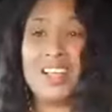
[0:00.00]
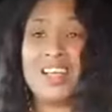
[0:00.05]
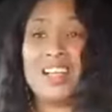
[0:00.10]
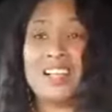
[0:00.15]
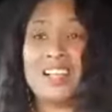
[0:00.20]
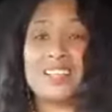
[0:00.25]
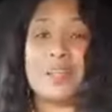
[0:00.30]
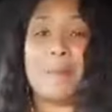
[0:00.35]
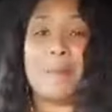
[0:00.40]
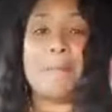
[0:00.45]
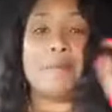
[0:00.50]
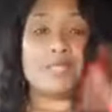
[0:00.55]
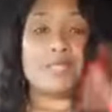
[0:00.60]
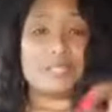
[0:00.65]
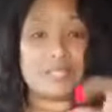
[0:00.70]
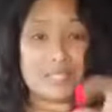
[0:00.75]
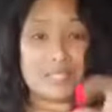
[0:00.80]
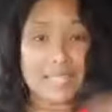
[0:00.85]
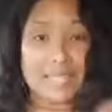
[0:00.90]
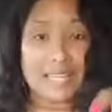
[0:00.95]
the
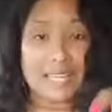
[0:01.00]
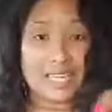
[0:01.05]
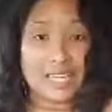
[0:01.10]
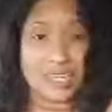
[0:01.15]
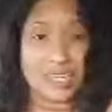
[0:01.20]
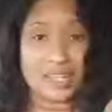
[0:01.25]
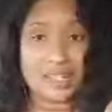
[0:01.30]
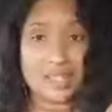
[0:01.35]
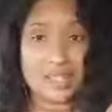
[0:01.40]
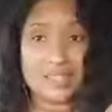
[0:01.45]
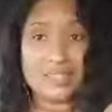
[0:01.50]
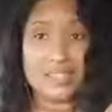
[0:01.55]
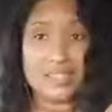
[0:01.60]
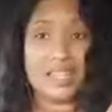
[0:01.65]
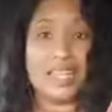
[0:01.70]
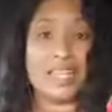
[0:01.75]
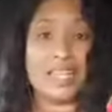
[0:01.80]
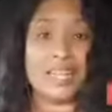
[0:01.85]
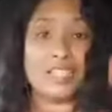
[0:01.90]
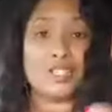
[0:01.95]
motorcycle, the
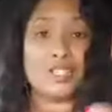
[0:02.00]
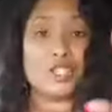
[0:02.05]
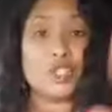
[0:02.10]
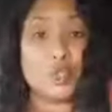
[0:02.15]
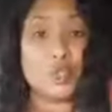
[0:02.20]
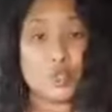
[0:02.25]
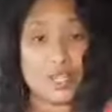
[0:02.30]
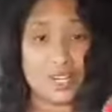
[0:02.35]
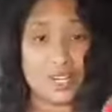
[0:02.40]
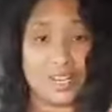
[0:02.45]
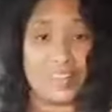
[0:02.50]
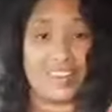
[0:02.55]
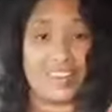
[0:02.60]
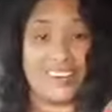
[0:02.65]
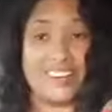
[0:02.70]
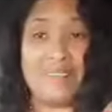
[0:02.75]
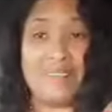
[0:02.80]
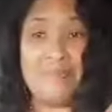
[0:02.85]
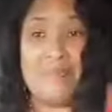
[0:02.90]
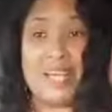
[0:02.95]
little
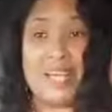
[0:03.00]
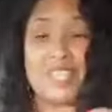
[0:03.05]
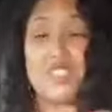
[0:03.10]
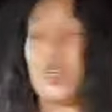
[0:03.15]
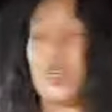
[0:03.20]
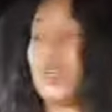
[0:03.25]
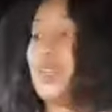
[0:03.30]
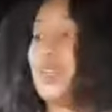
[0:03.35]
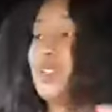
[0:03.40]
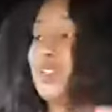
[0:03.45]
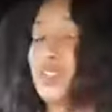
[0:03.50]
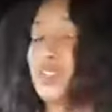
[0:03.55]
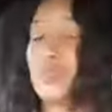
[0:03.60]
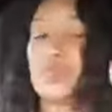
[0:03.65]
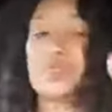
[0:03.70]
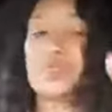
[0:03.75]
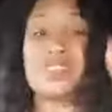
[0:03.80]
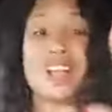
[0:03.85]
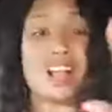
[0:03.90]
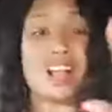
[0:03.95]
scooter. Make sure you
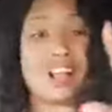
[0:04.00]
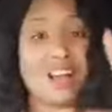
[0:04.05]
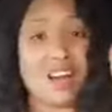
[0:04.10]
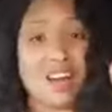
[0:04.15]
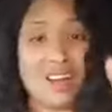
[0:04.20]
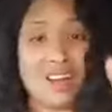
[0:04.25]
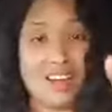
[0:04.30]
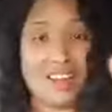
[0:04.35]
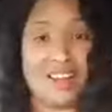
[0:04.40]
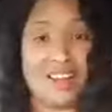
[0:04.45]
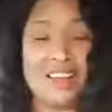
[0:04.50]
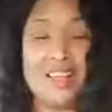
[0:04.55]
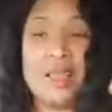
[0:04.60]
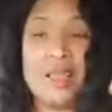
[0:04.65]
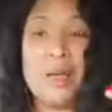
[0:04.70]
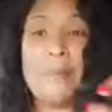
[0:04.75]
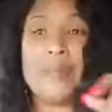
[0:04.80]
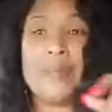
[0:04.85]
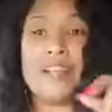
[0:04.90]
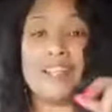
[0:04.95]
choose a car,
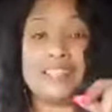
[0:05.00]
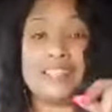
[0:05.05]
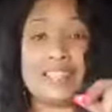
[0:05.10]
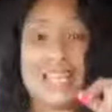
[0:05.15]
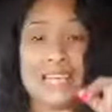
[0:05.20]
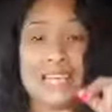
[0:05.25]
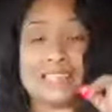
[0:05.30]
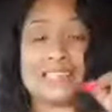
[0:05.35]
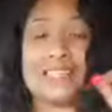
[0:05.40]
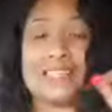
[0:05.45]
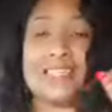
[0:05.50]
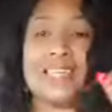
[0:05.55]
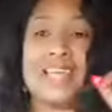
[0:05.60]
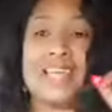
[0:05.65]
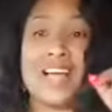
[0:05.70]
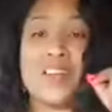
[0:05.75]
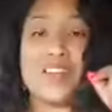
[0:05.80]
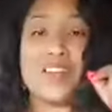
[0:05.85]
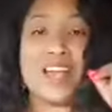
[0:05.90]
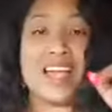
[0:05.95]
because yes, the
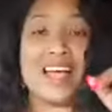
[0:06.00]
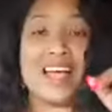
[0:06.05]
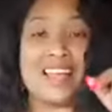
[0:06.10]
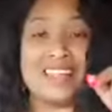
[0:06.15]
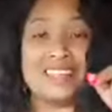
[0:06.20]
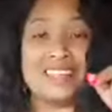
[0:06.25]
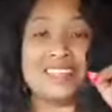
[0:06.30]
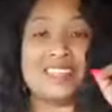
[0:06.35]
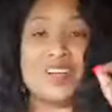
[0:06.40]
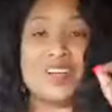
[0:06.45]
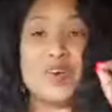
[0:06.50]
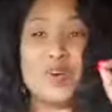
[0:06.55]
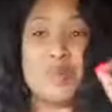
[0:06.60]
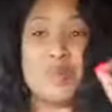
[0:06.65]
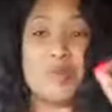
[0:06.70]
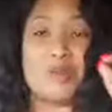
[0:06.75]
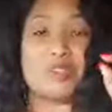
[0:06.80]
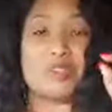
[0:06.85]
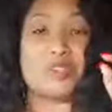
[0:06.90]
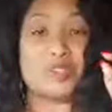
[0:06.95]
DR has
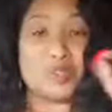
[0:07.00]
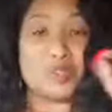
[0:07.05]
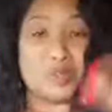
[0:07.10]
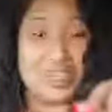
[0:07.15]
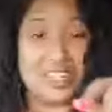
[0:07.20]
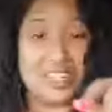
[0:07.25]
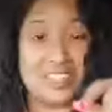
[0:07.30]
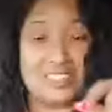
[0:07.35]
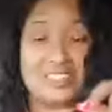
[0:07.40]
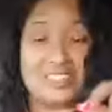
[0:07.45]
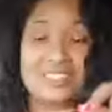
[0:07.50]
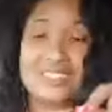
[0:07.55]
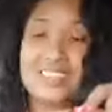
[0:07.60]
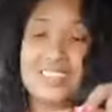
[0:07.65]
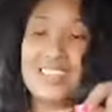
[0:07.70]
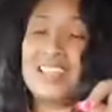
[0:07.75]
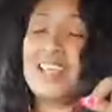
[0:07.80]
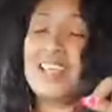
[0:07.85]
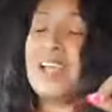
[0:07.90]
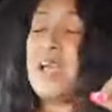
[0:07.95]
Uber scooters,
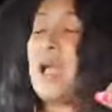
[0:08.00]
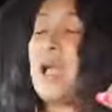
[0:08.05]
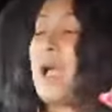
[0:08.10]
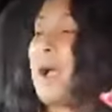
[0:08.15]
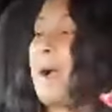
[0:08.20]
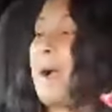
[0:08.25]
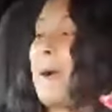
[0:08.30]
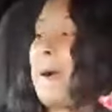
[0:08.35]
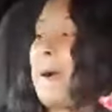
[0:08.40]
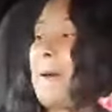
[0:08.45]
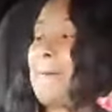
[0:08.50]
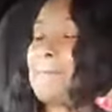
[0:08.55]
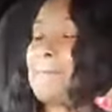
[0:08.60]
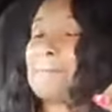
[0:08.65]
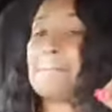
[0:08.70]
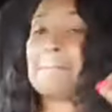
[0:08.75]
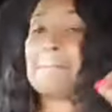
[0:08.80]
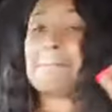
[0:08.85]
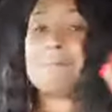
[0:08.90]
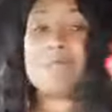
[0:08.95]

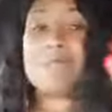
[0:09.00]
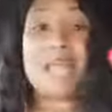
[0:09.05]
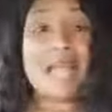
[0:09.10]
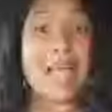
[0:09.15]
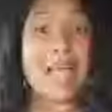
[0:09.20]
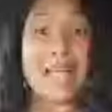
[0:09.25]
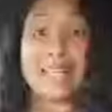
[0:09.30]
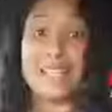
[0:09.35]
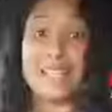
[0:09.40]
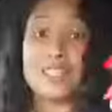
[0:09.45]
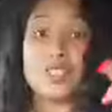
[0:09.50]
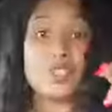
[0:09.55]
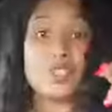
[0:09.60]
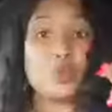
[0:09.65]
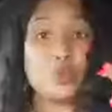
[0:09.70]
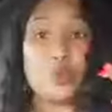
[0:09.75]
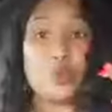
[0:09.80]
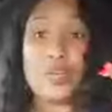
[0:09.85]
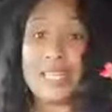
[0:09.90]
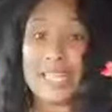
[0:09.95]
and it's
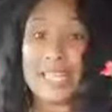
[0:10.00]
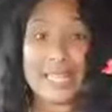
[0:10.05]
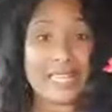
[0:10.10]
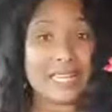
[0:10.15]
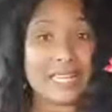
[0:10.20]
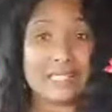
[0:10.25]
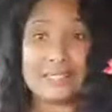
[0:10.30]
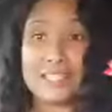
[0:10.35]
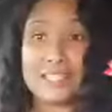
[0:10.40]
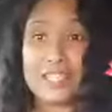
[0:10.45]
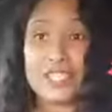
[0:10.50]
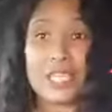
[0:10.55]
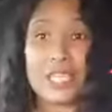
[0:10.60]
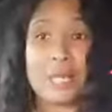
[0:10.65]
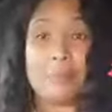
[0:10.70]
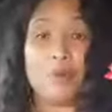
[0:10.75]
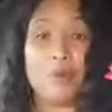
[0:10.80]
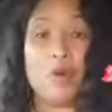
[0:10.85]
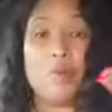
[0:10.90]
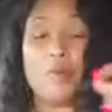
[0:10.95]
ridiculously
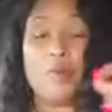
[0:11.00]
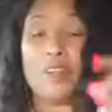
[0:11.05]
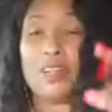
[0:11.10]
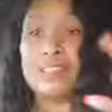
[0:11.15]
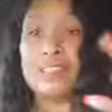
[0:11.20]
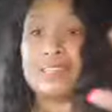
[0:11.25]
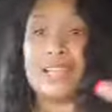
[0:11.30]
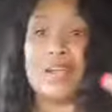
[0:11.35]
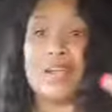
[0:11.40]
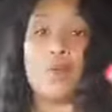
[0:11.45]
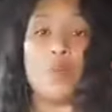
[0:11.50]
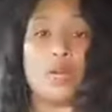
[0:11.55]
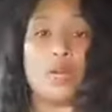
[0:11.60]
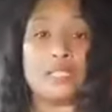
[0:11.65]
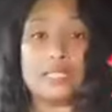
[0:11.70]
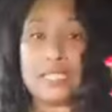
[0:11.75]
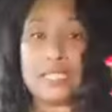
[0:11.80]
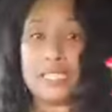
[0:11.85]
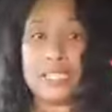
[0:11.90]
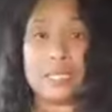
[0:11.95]
cheap. Uber is like
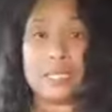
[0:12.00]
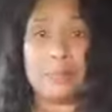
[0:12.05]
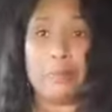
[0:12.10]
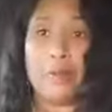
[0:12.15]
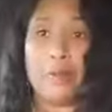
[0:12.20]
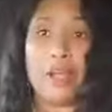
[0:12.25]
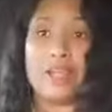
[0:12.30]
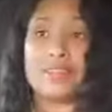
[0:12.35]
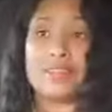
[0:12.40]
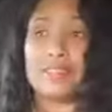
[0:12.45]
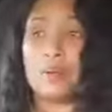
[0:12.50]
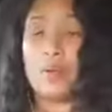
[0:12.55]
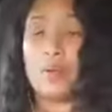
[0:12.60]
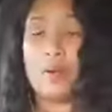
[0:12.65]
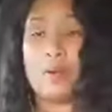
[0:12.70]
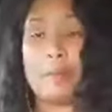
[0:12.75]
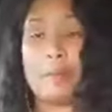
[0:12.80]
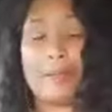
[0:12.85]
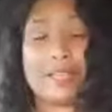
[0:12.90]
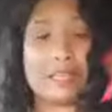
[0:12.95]
1/3 the price of what
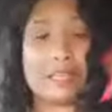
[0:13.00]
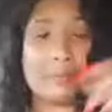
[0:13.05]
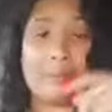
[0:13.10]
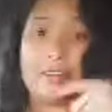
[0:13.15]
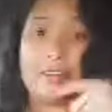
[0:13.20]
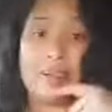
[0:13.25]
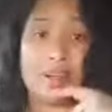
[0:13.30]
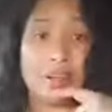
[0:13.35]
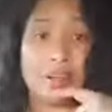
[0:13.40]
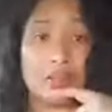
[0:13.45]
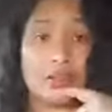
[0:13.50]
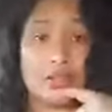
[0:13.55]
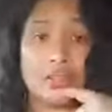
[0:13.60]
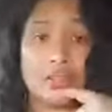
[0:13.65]
we pay in America,